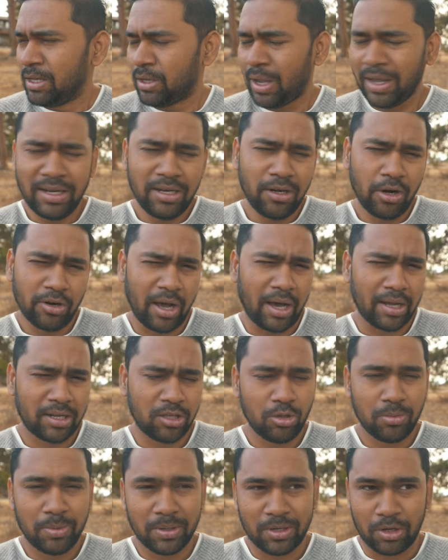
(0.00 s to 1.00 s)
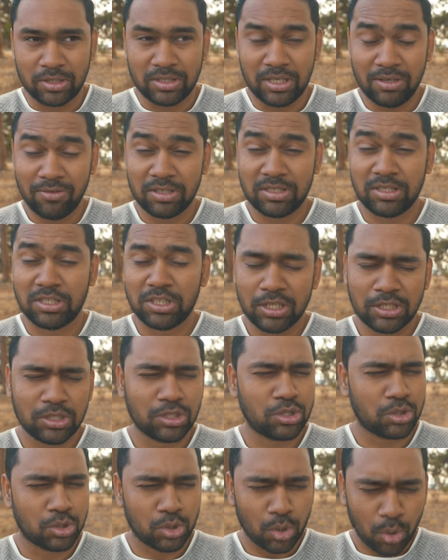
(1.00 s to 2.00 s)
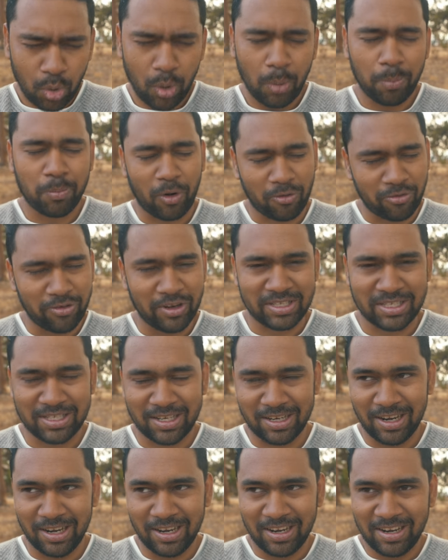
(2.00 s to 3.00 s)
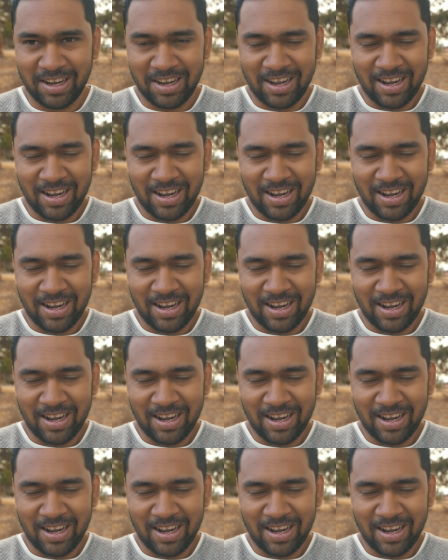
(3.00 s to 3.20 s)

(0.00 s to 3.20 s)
I did not argue, because he was just so professional,